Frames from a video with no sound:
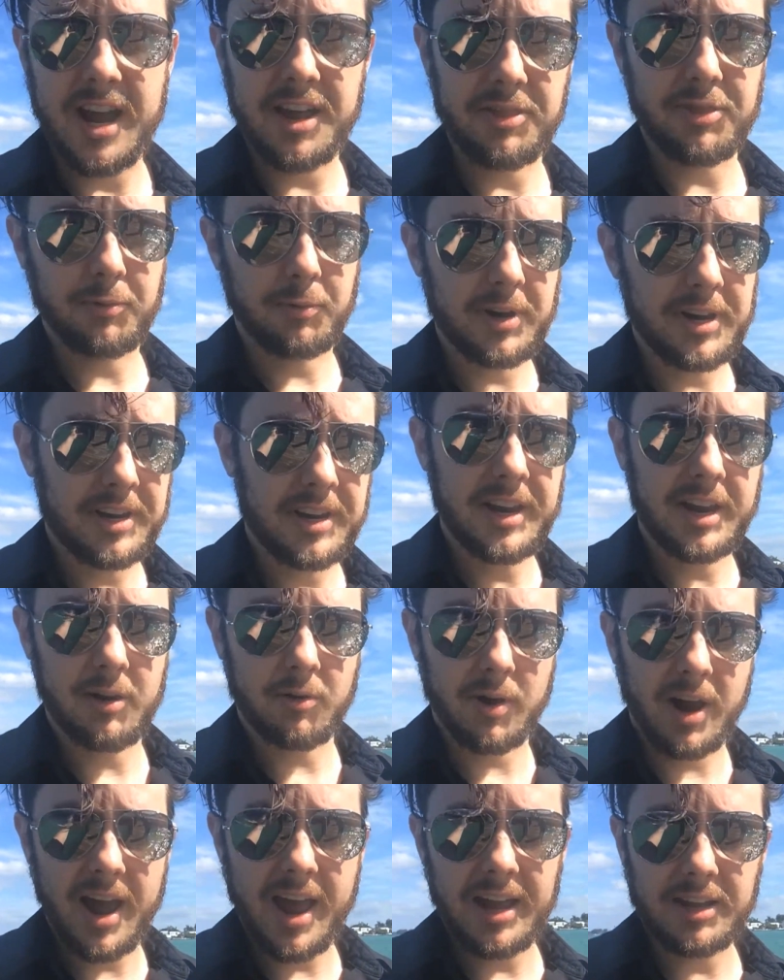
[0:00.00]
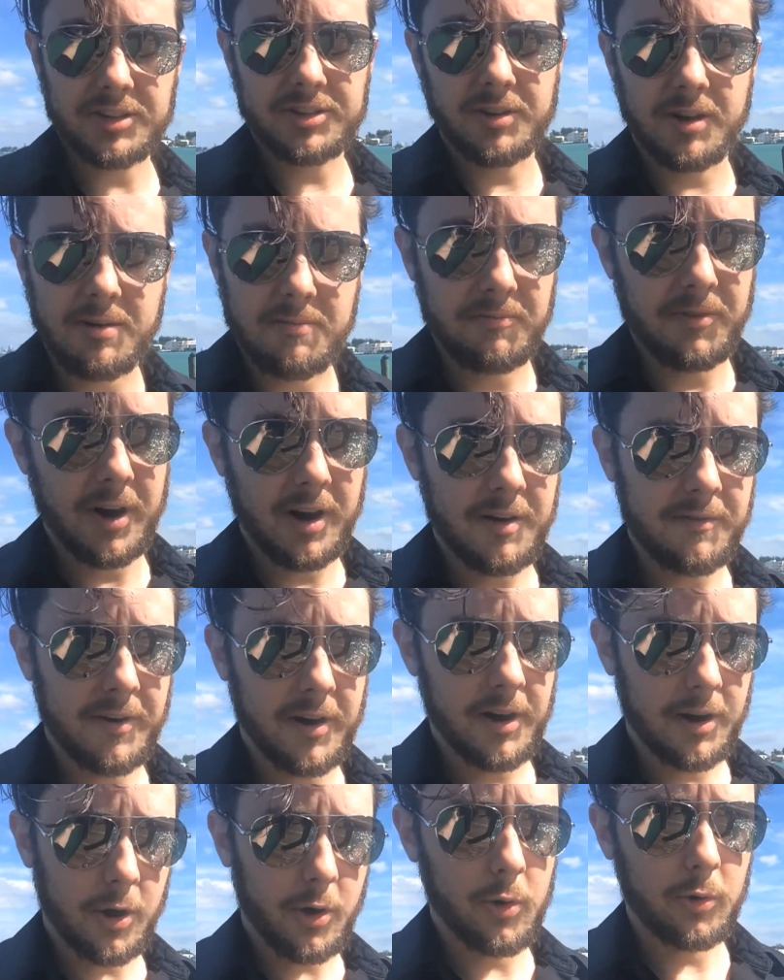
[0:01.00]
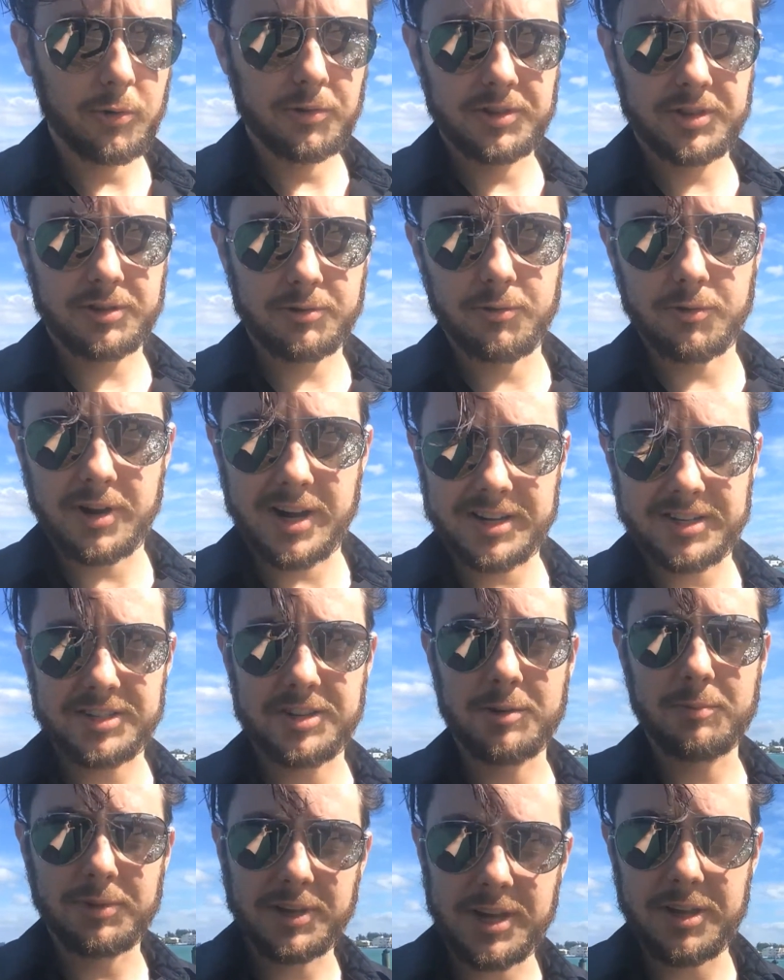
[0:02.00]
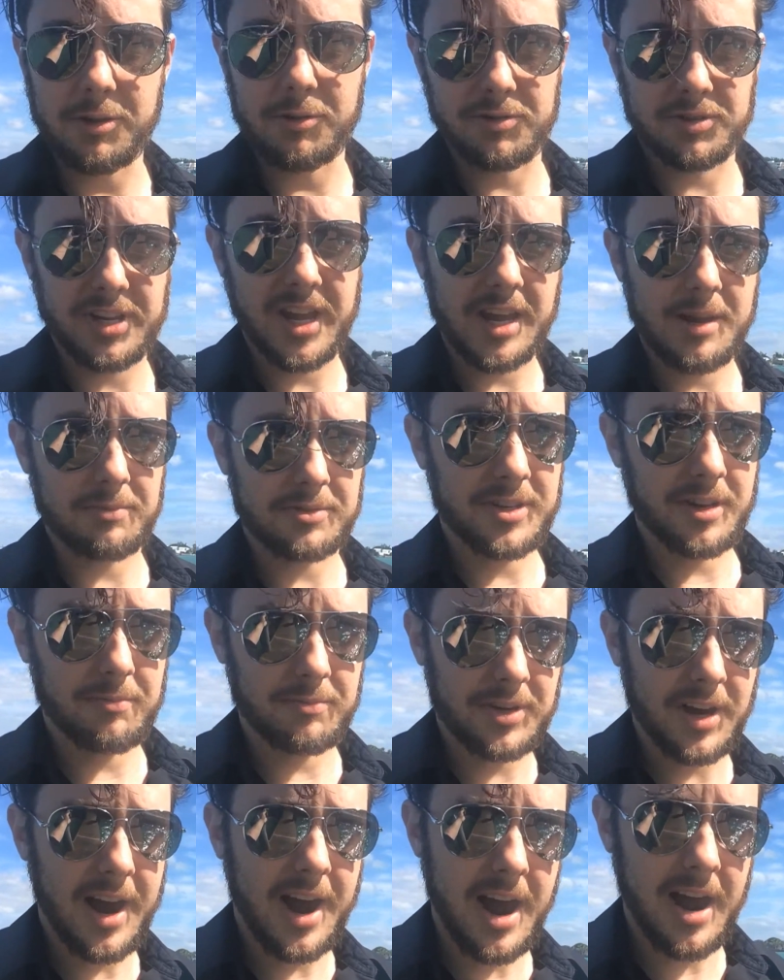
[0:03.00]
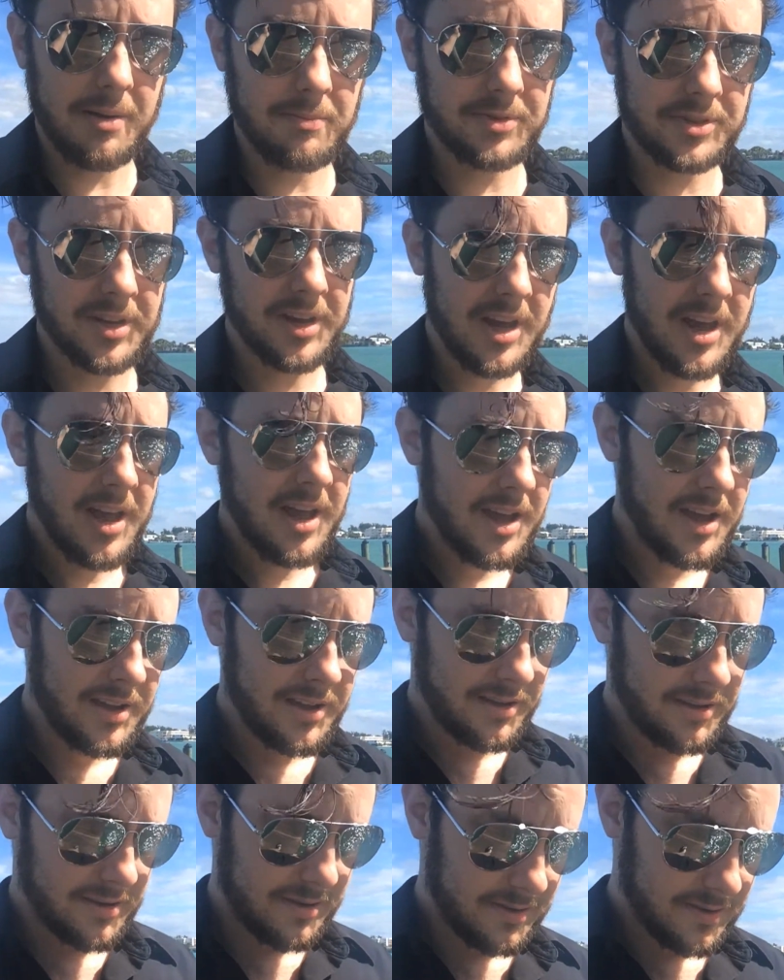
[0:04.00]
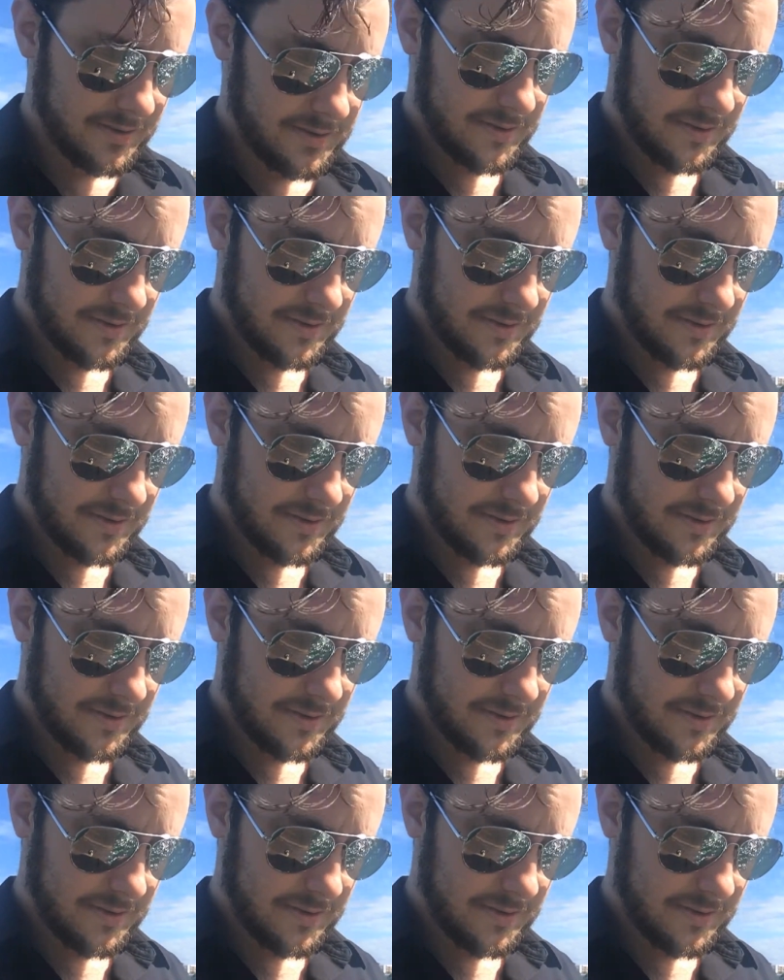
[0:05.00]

But when I got older, I kind of left all that behind and, went to college.